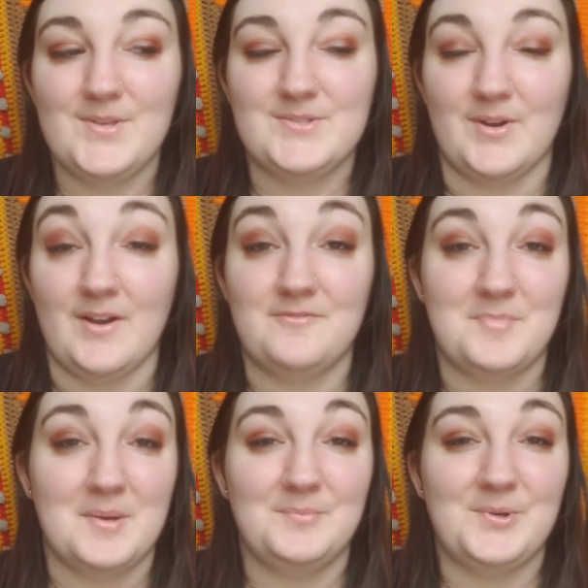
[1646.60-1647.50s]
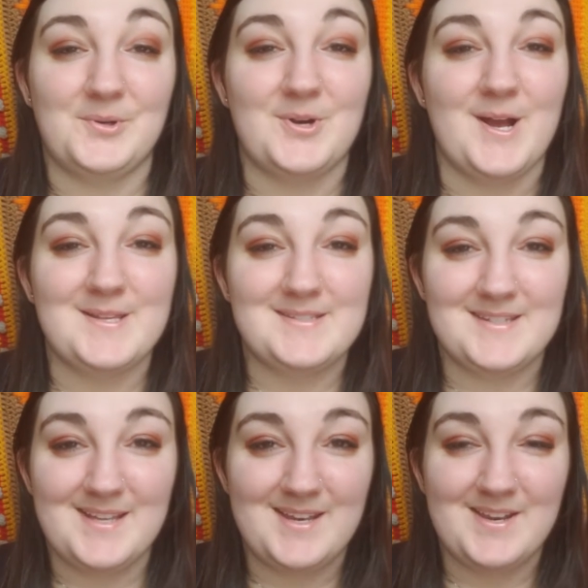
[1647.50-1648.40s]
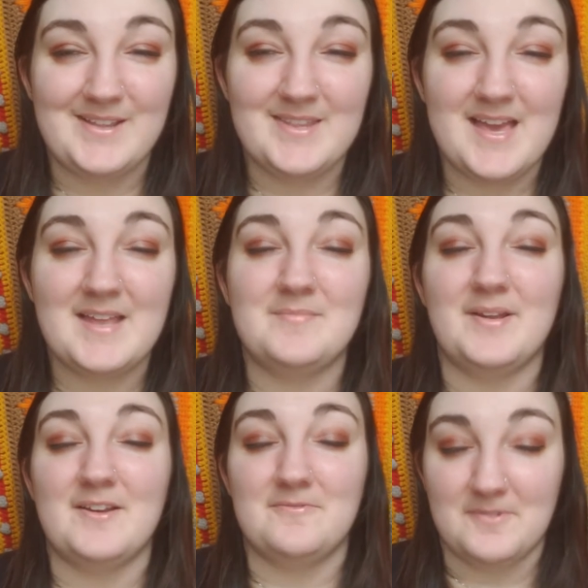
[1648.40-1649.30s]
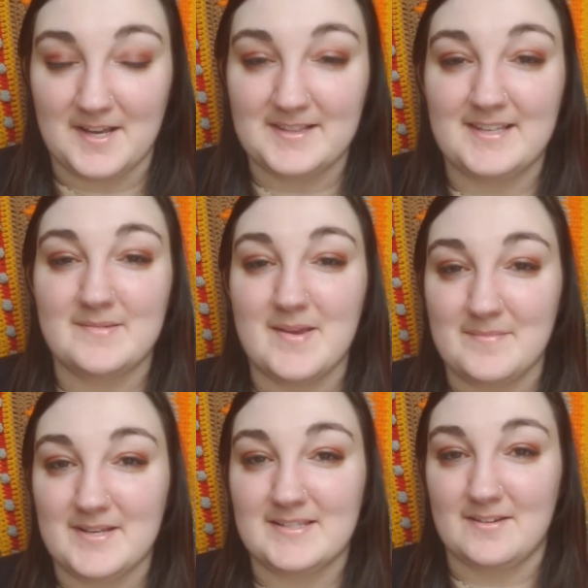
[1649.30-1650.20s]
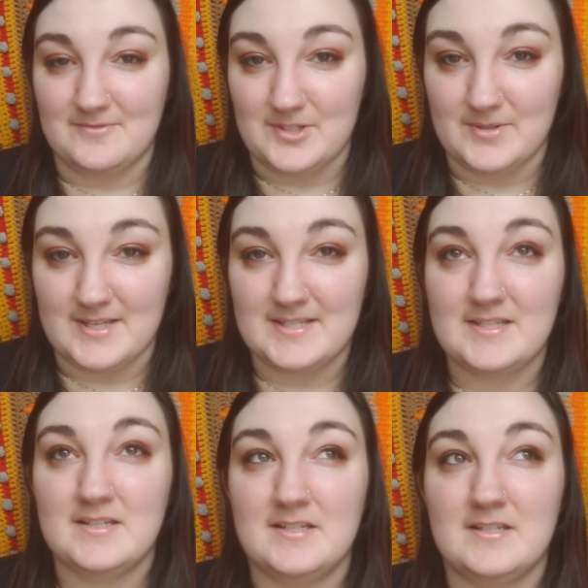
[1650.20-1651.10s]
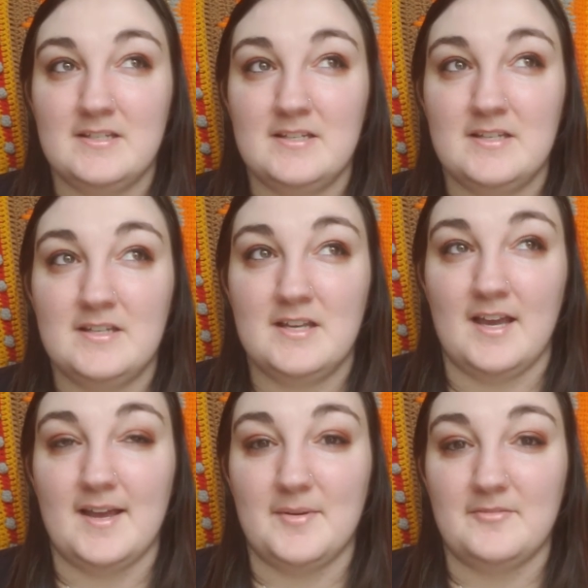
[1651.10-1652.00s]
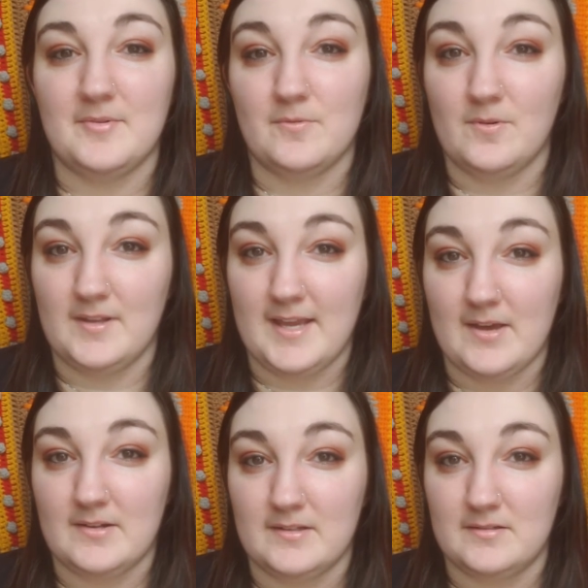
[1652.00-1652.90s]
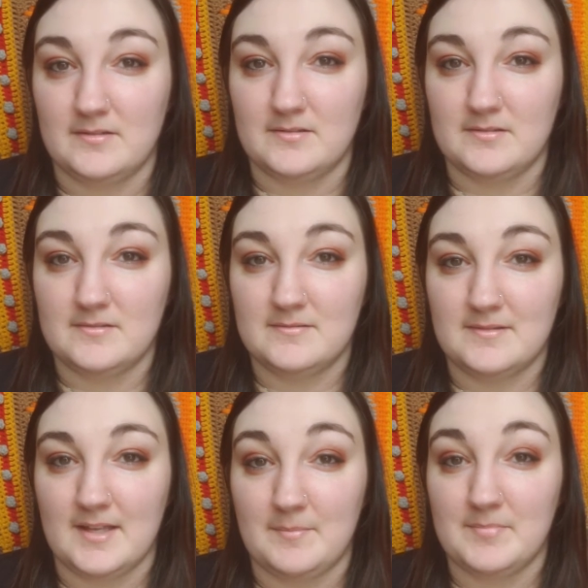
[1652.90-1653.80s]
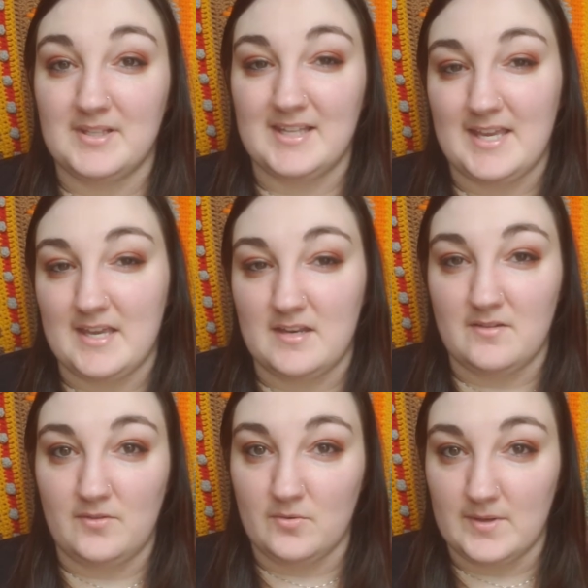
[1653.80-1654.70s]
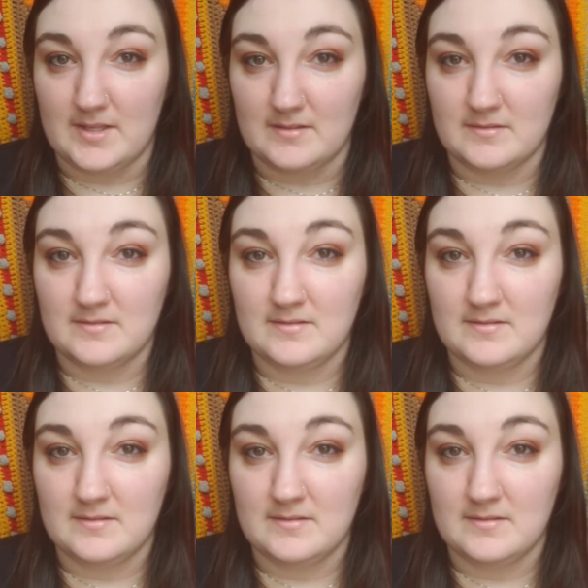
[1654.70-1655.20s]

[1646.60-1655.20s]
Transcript: So I've been procrastinating on that, but I finally made myself do it. I've been rolling out a little like plan, if you will.